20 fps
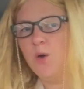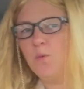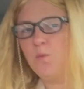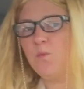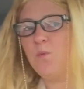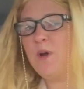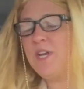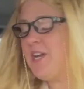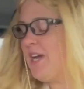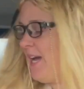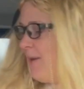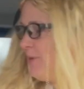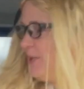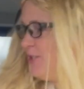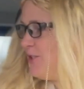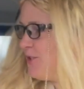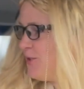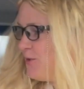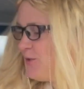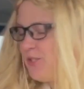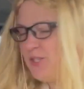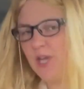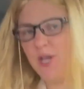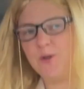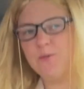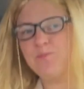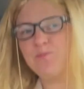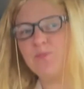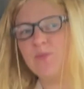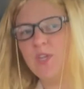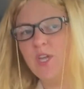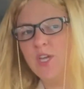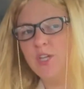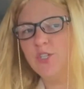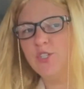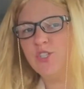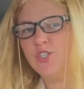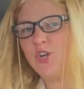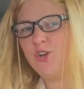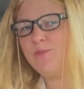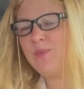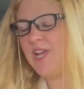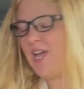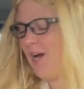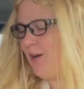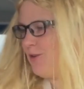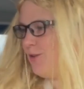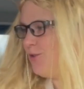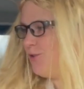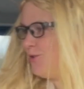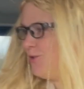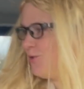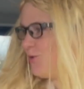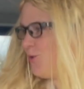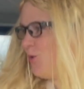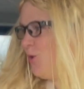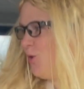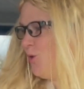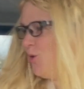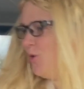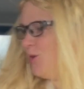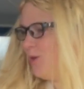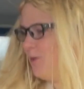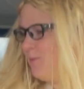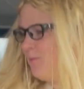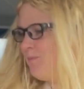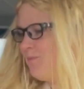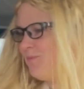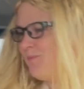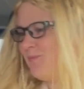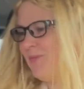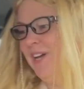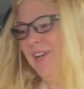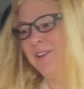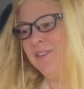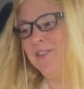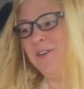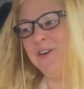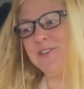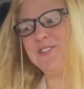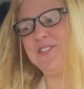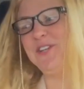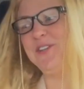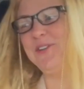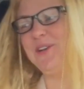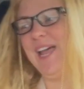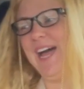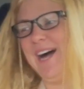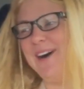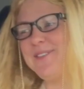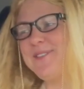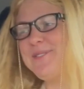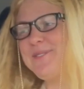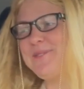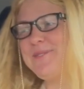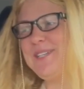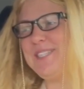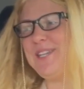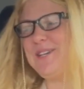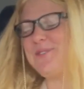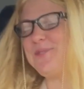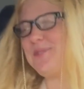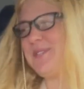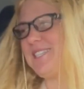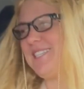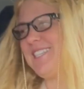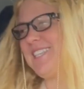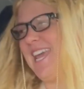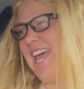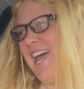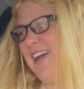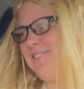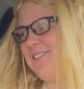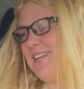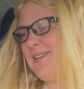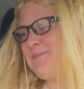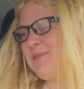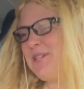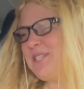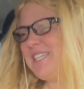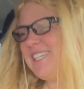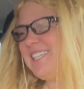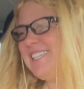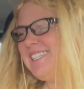When you're happy to do so, show me how you'd use the horn. Not too loud, we don't want to scare anybody.